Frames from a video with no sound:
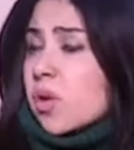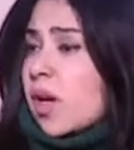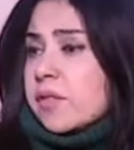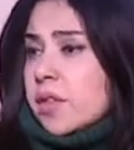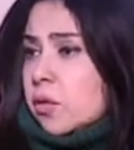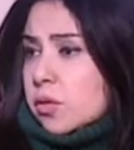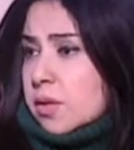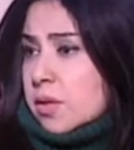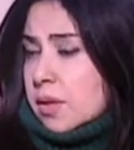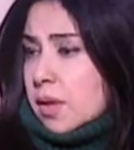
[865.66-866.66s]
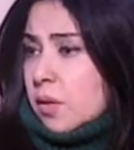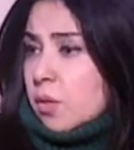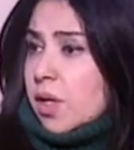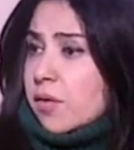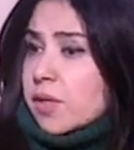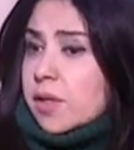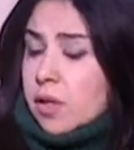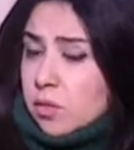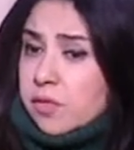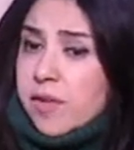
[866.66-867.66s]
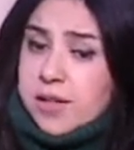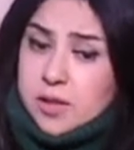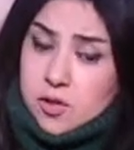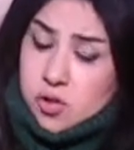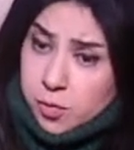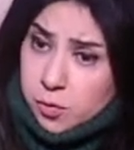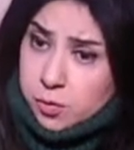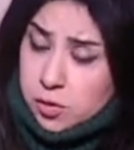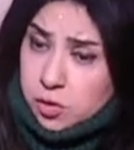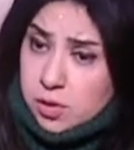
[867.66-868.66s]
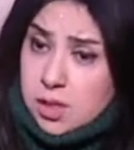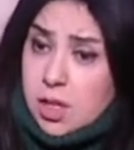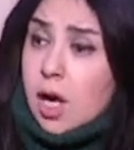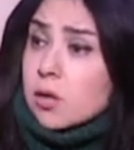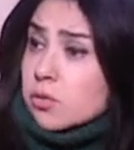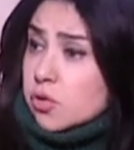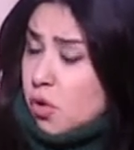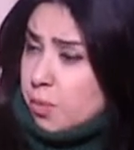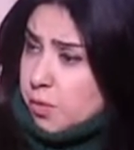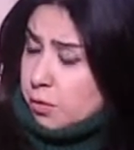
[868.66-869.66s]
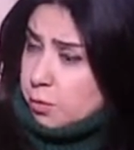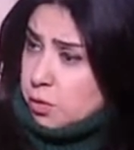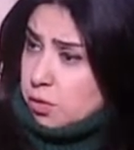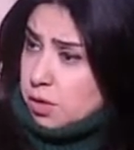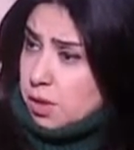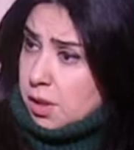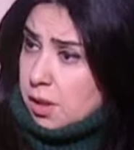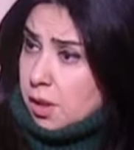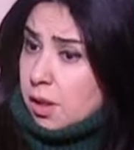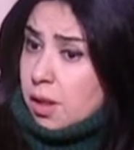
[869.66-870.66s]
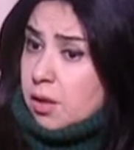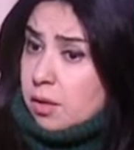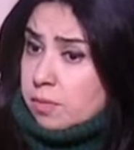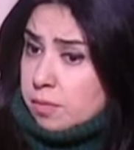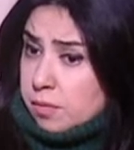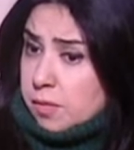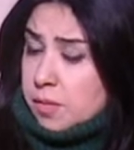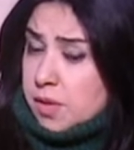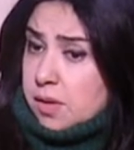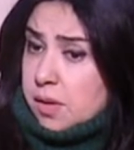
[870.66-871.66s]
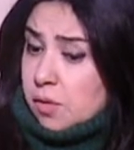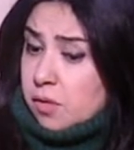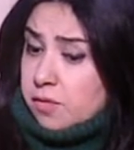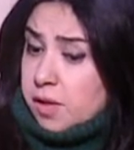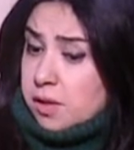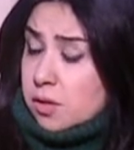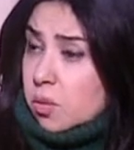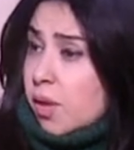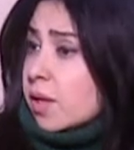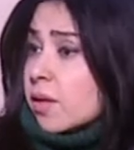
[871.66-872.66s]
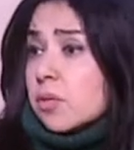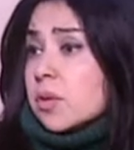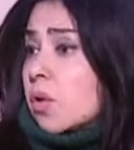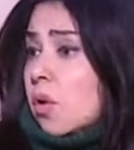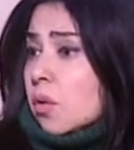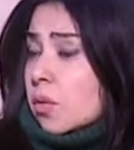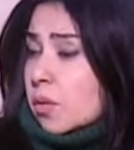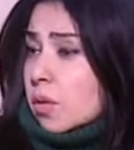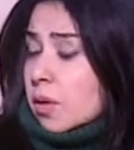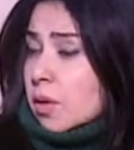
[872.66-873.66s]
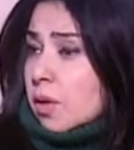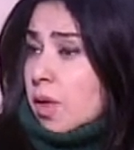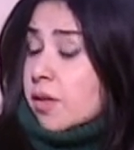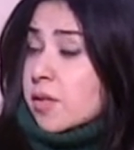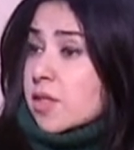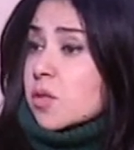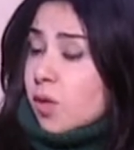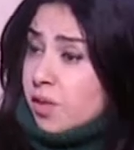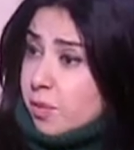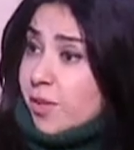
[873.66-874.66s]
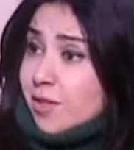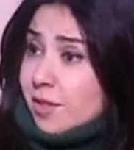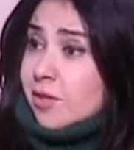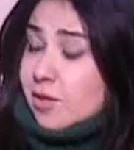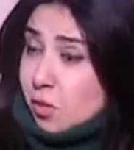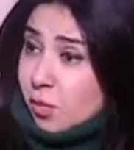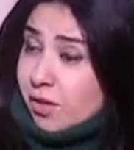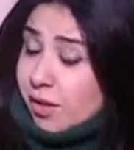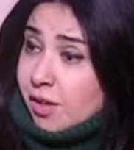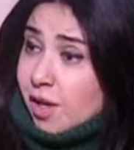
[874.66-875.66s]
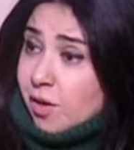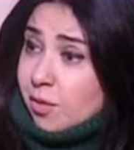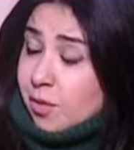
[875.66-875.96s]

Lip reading: to livelihoods. whenever they could find a job opportunity, a good job opportunity, in a convenient way, they would go. And this is what the president is doing right now,